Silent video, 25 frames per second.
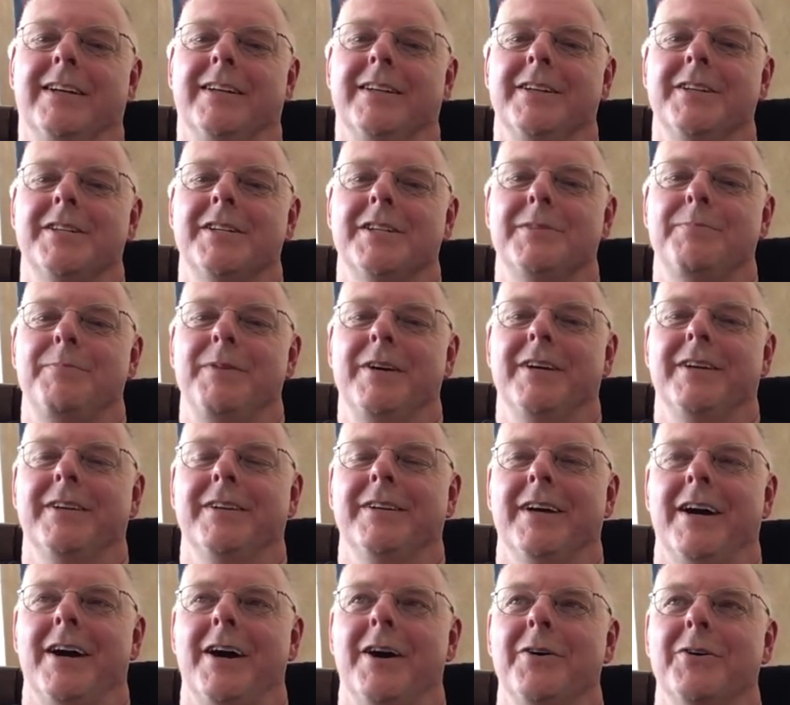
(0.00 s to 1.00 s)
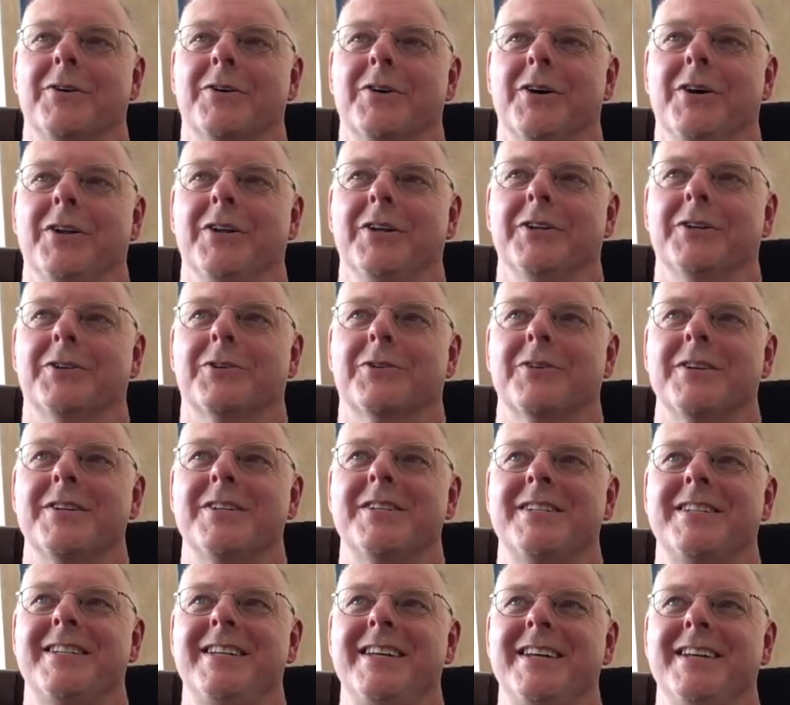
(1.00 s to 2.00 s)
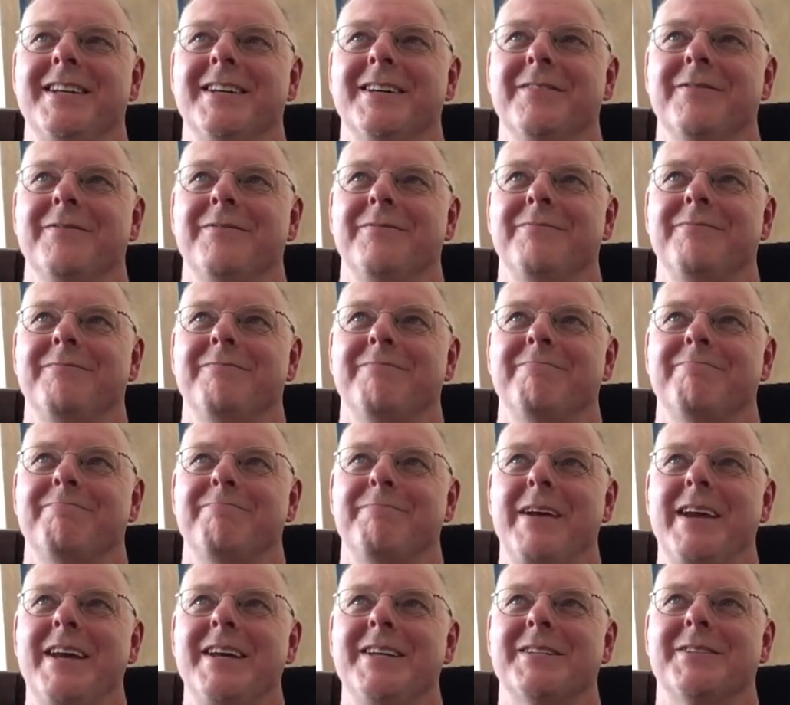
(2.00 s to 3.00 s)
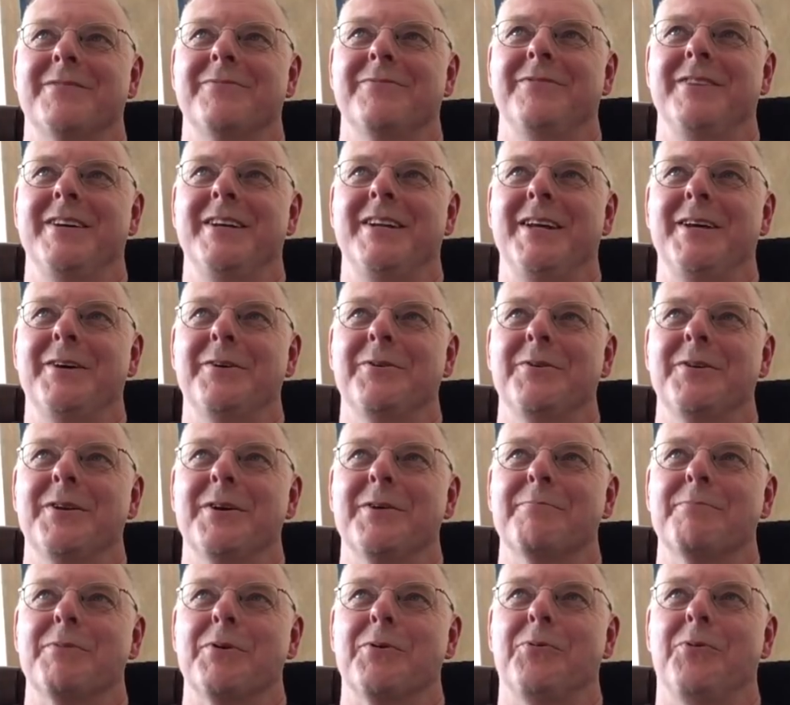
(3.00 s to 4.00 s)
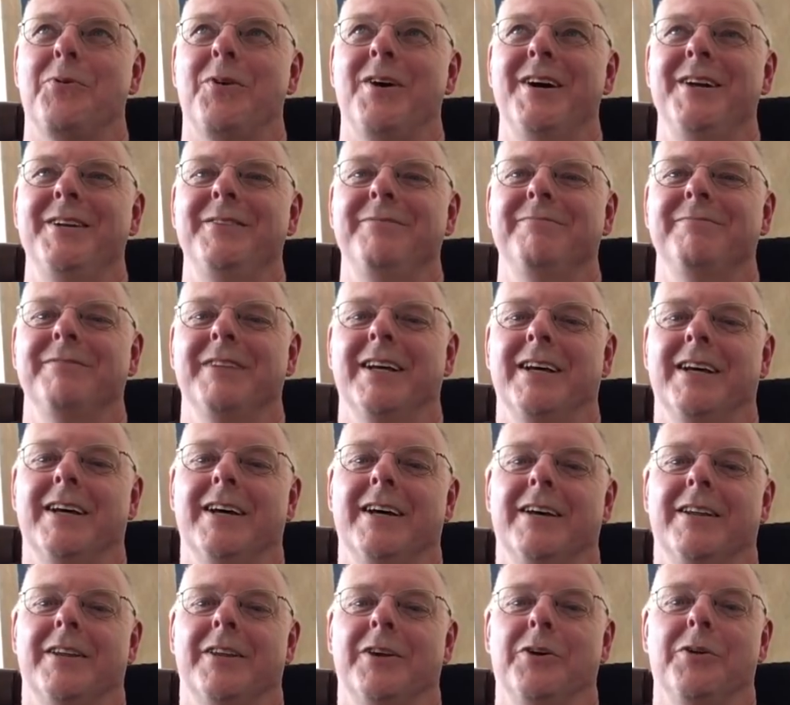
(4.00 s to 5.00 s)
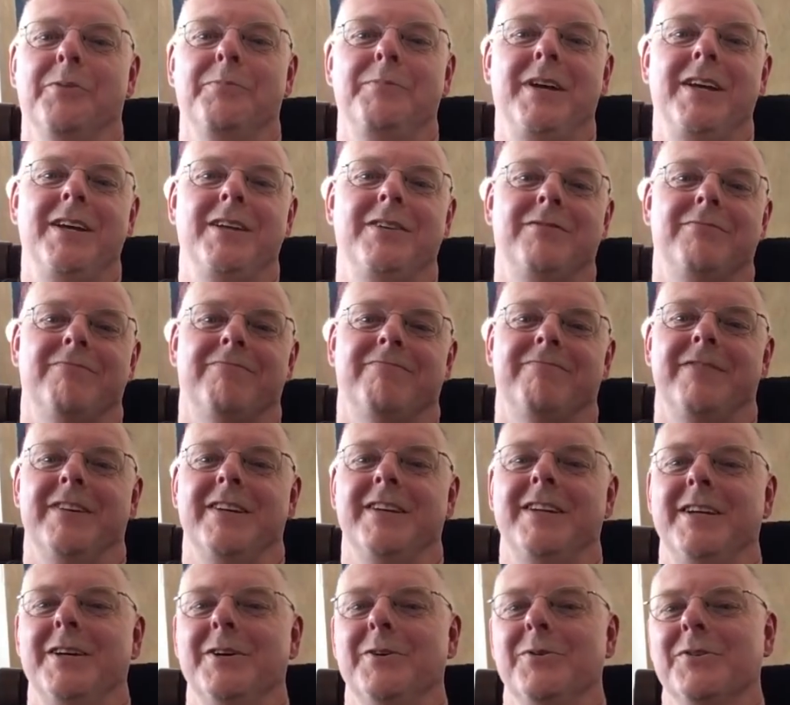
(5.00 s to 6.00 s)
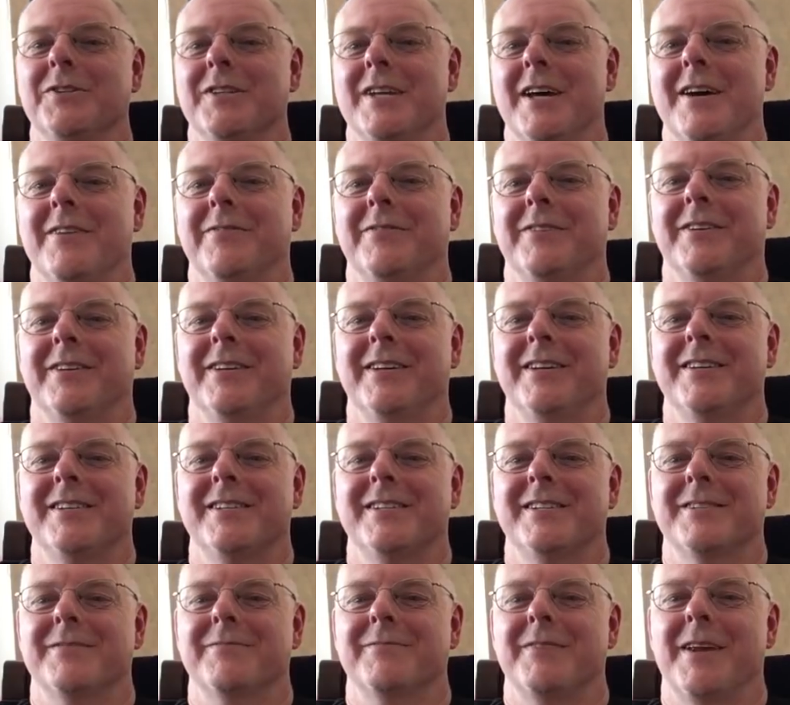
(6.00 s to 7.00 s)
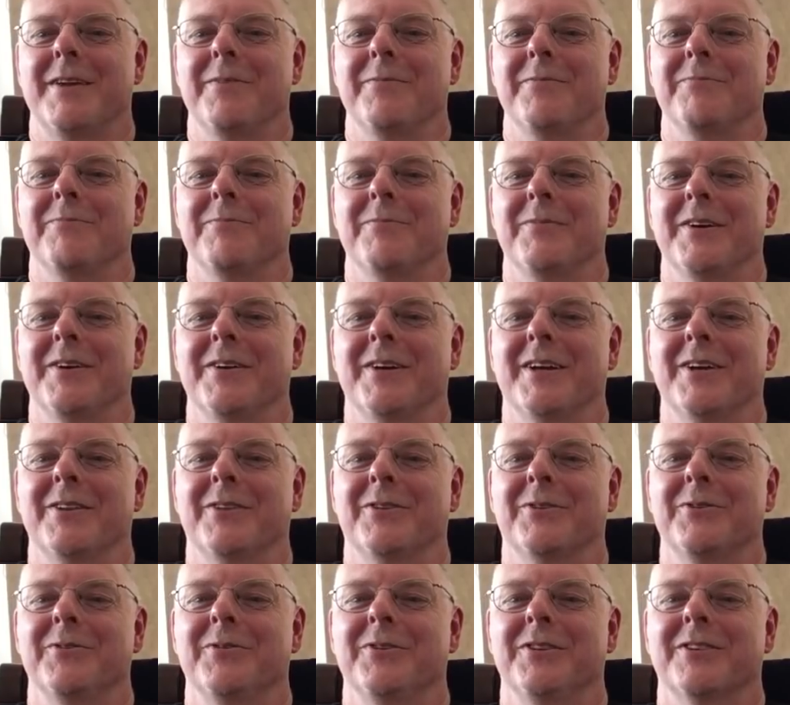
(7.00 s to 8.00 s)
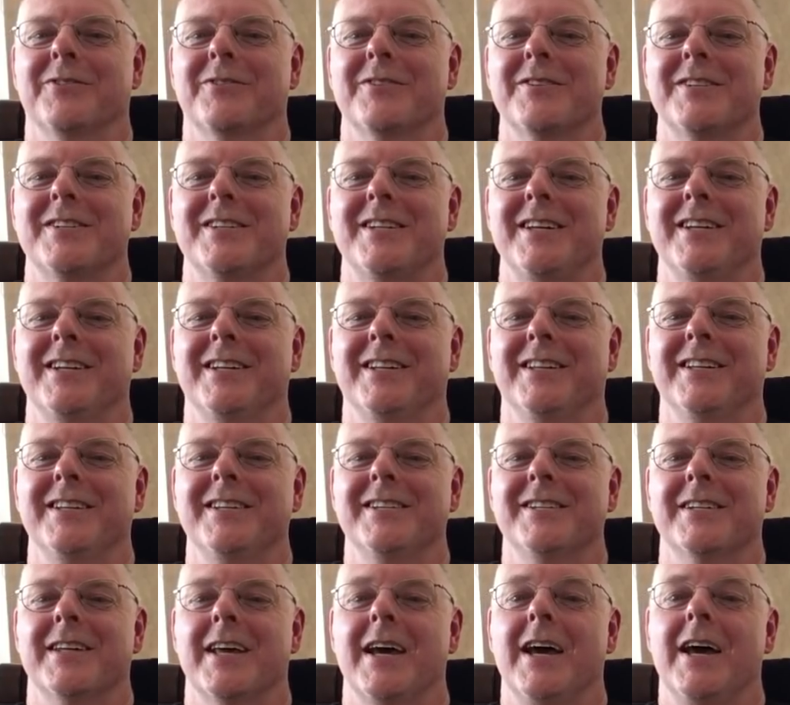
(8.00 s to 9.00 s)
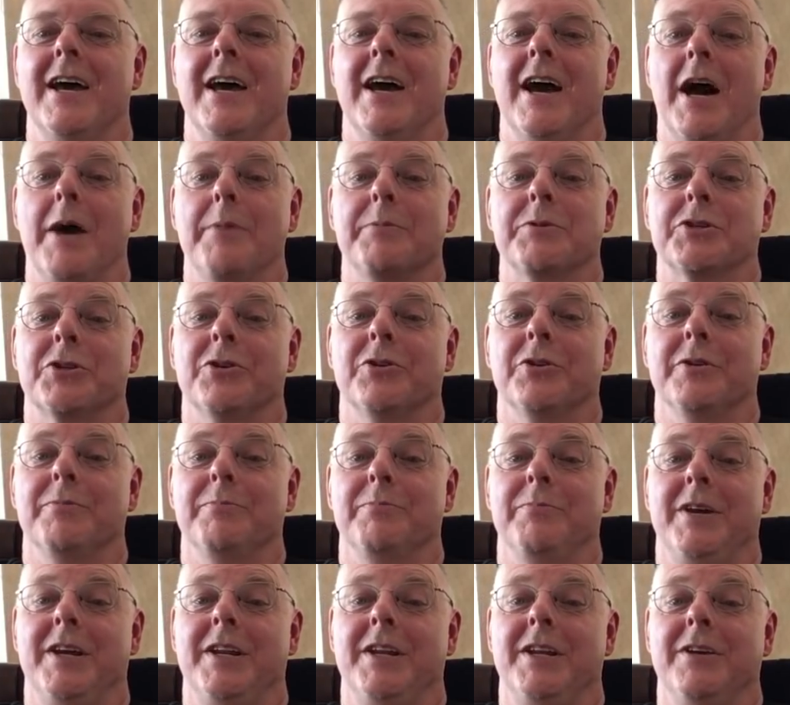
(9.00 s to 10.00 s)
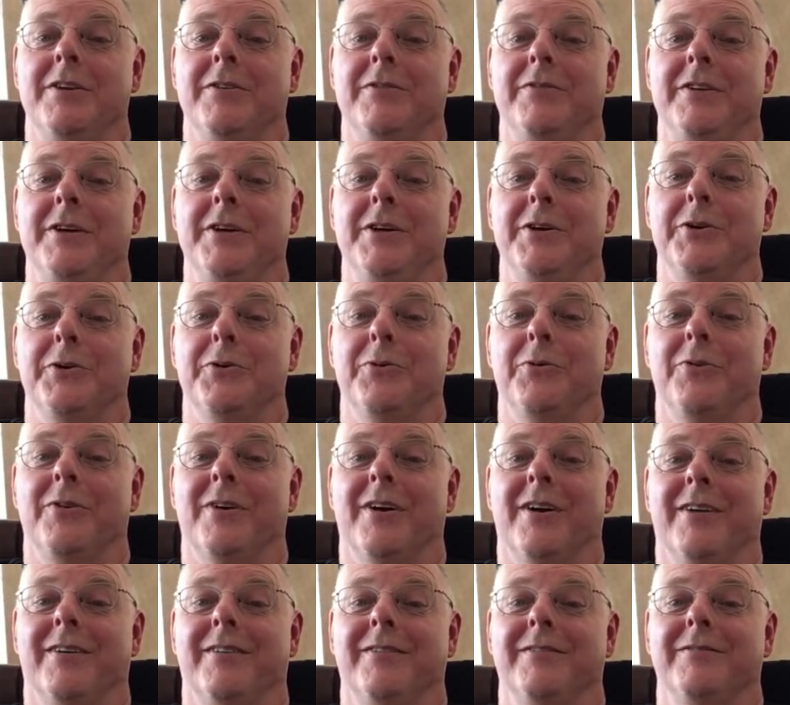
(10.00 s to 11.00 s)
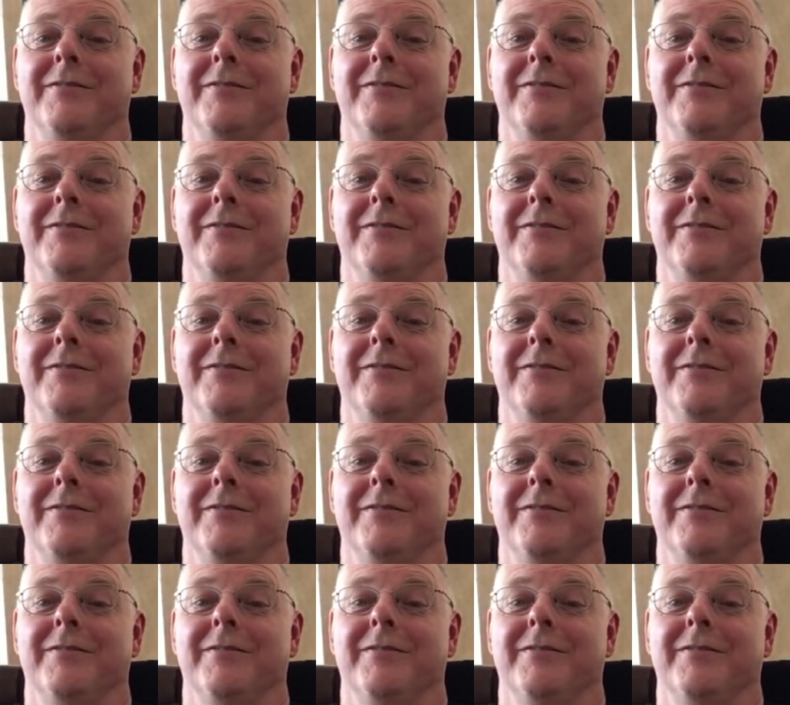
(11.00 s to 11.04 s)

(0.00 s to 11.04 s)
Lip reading: This has been, I'll call it Christina-based video number 1. There'll be videos after this, and when I get through with the Christina list, I'm sure that many of you